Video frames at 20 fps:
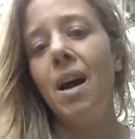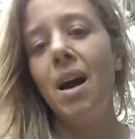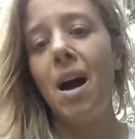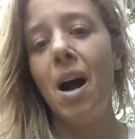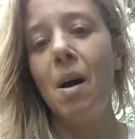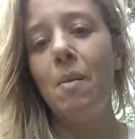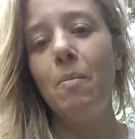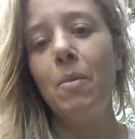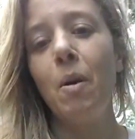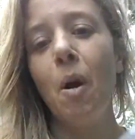
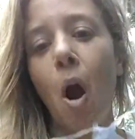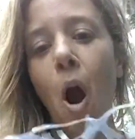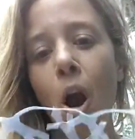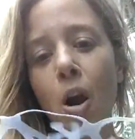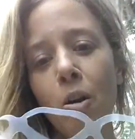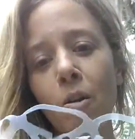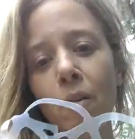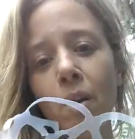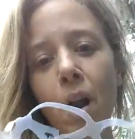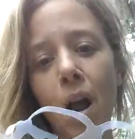
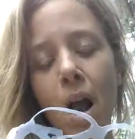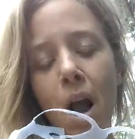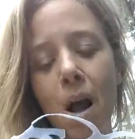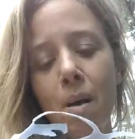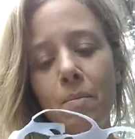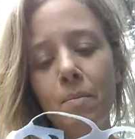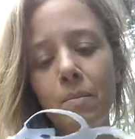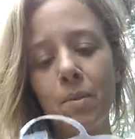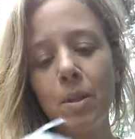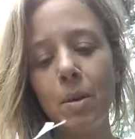
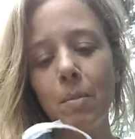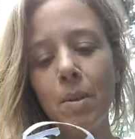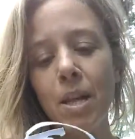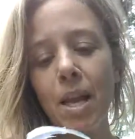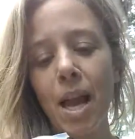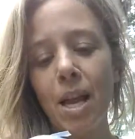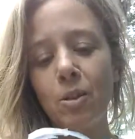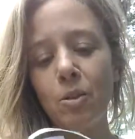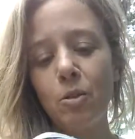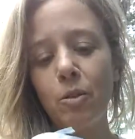Somebody
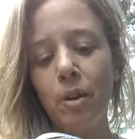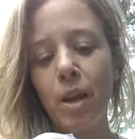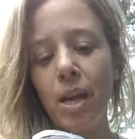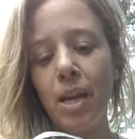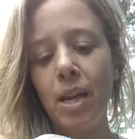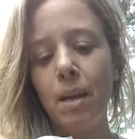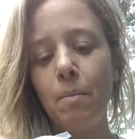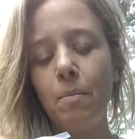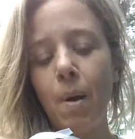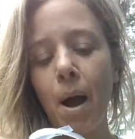has
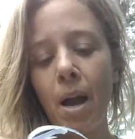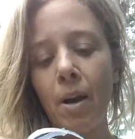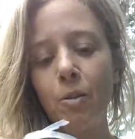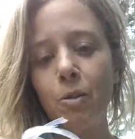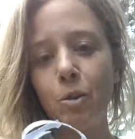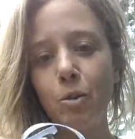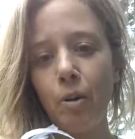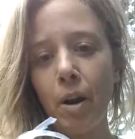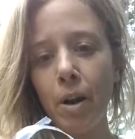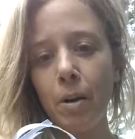created
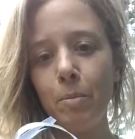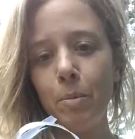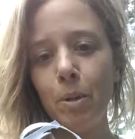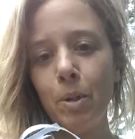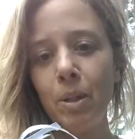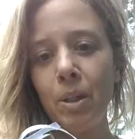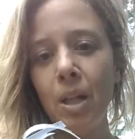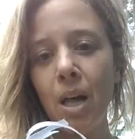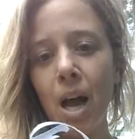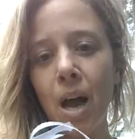
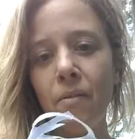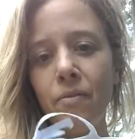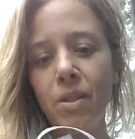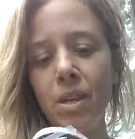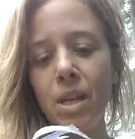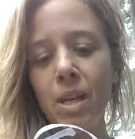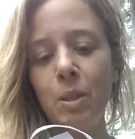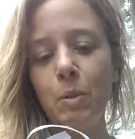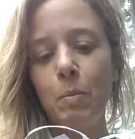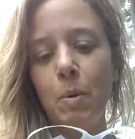biodegradable of
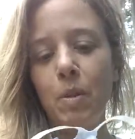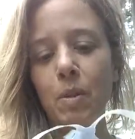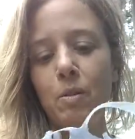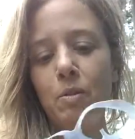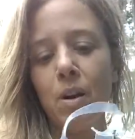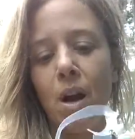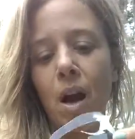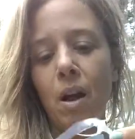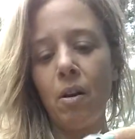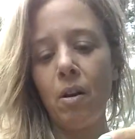these, but they're
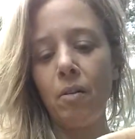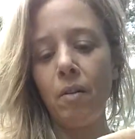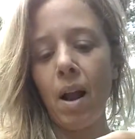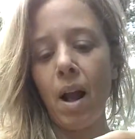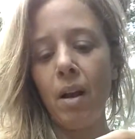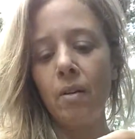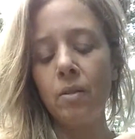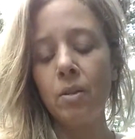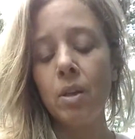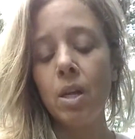not
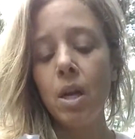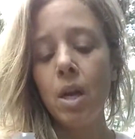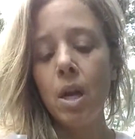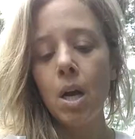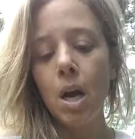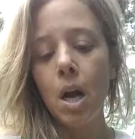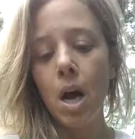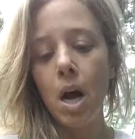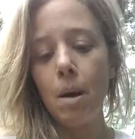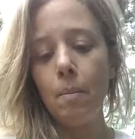around
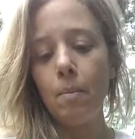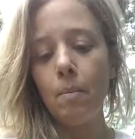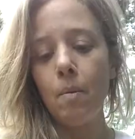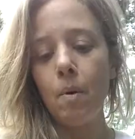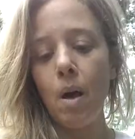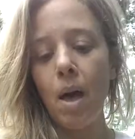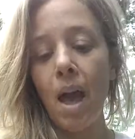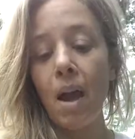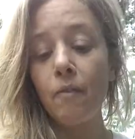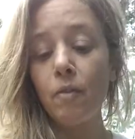
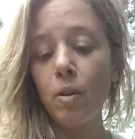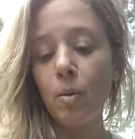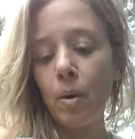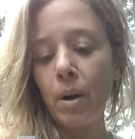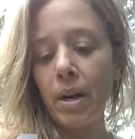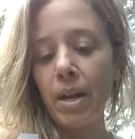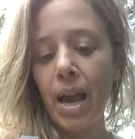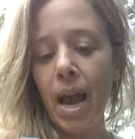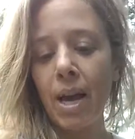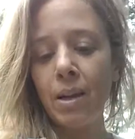
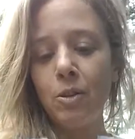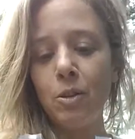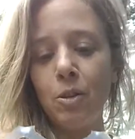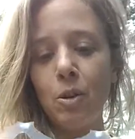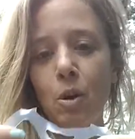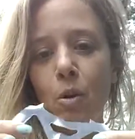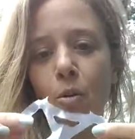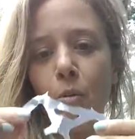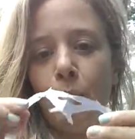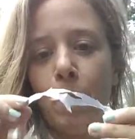everywhere yet.
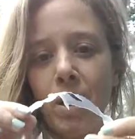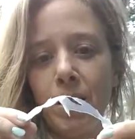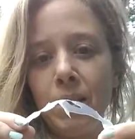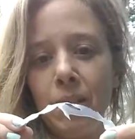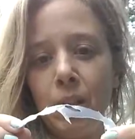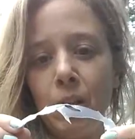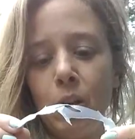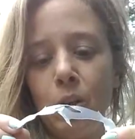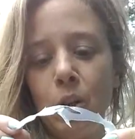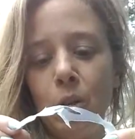So best
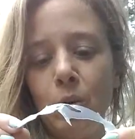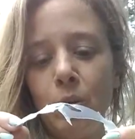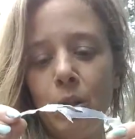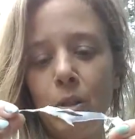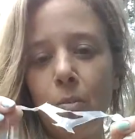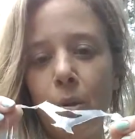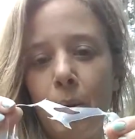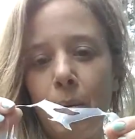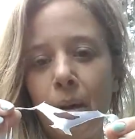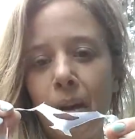thing to do is
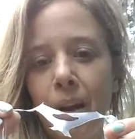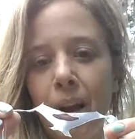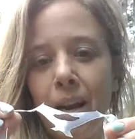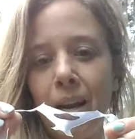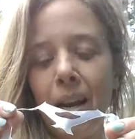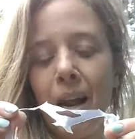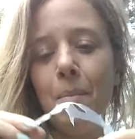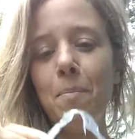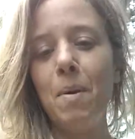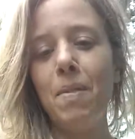to be able to cut
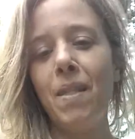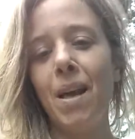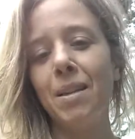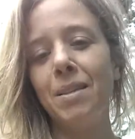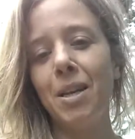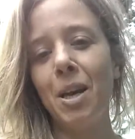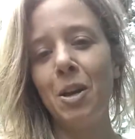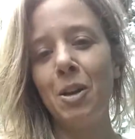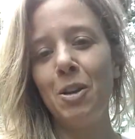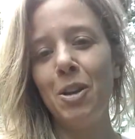it up, and
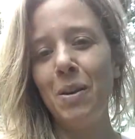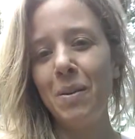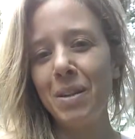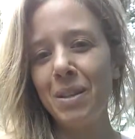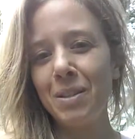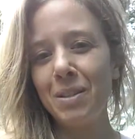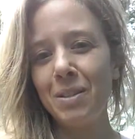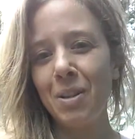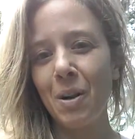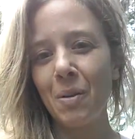that's how you do
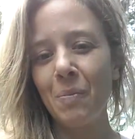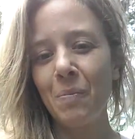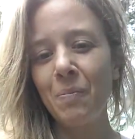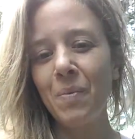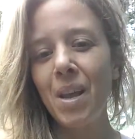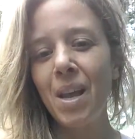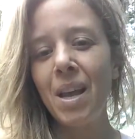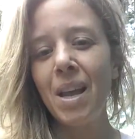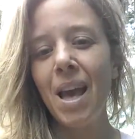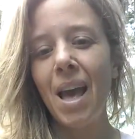it. So
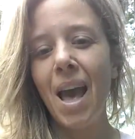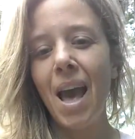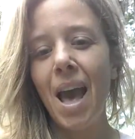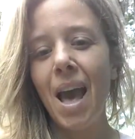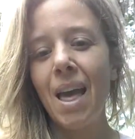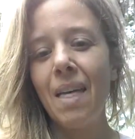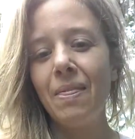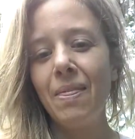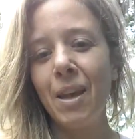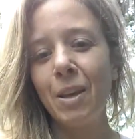
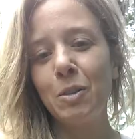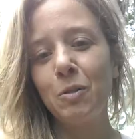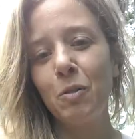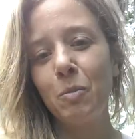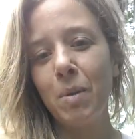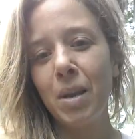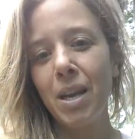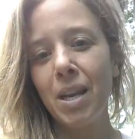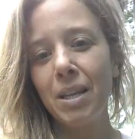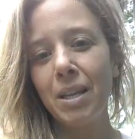thanks for
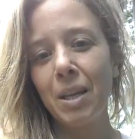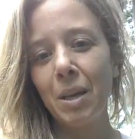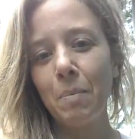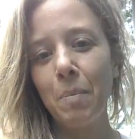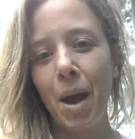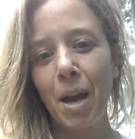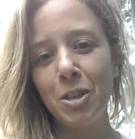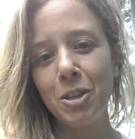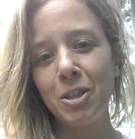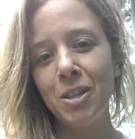being
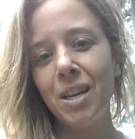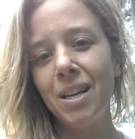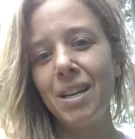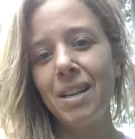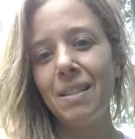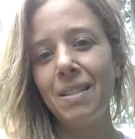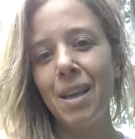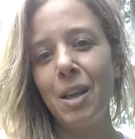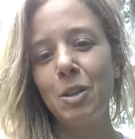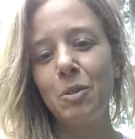compassionate,
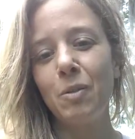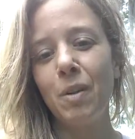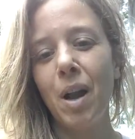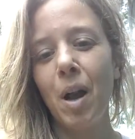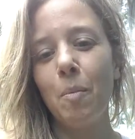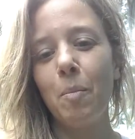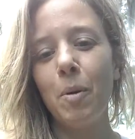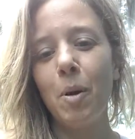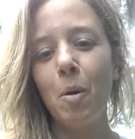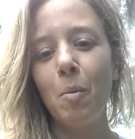and thanks for
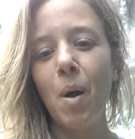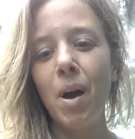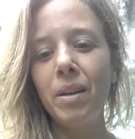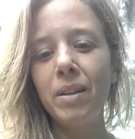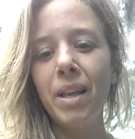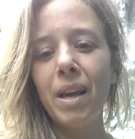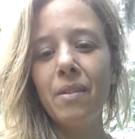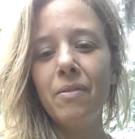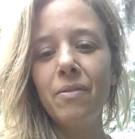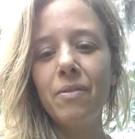helping our
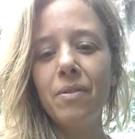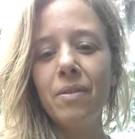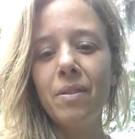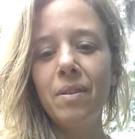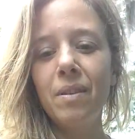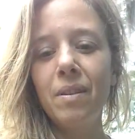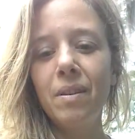wildlife.